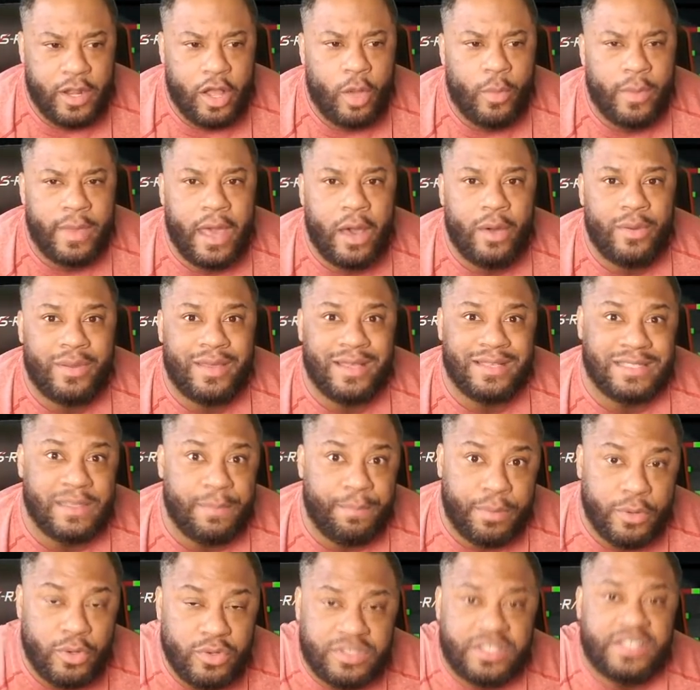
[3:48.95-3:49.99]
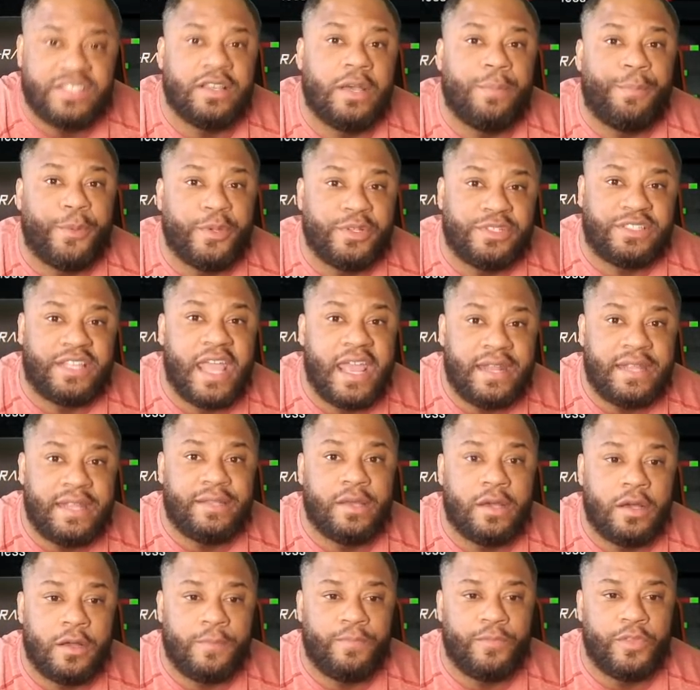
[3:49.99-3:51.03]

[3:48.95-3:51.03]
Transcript: all the way out because it boosts up your standing dunk.